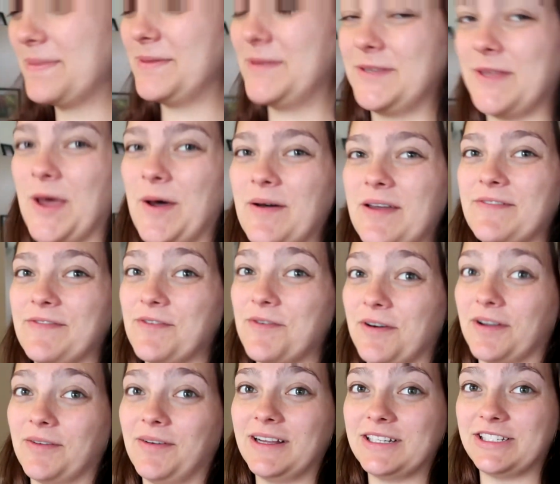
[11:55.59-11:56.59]
So if you
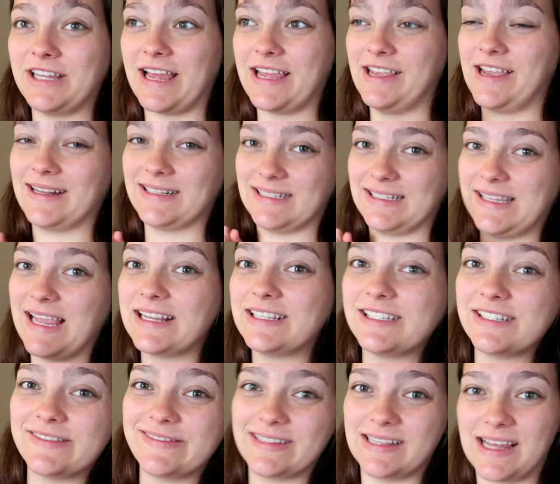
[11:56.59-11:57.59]
want to watch that, you have to stay
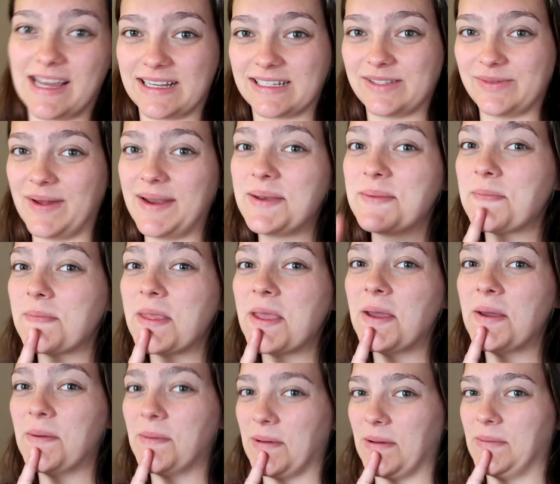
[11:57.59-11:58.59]
tuned for the next one.
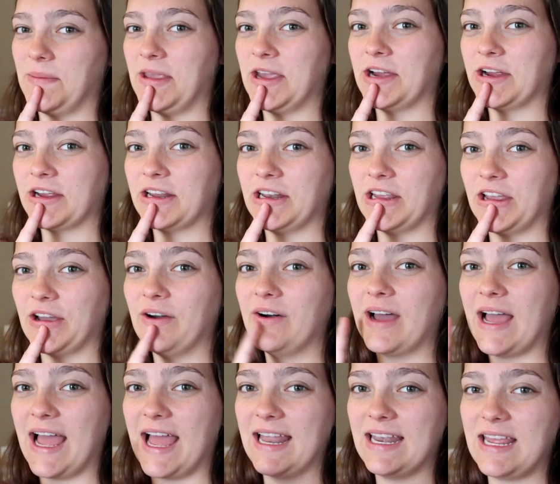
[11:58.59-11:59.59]
But we are gonna go
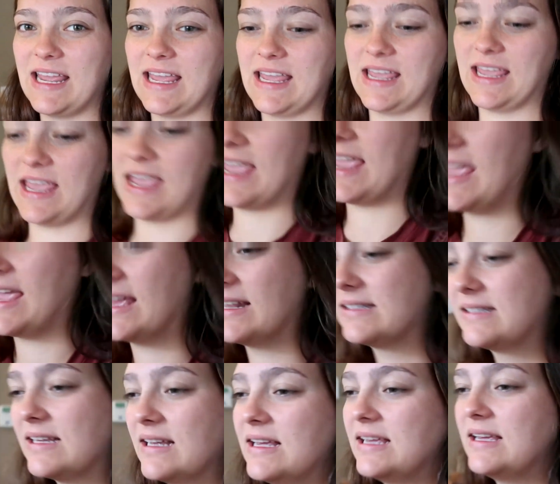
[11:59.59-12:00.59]
ahead and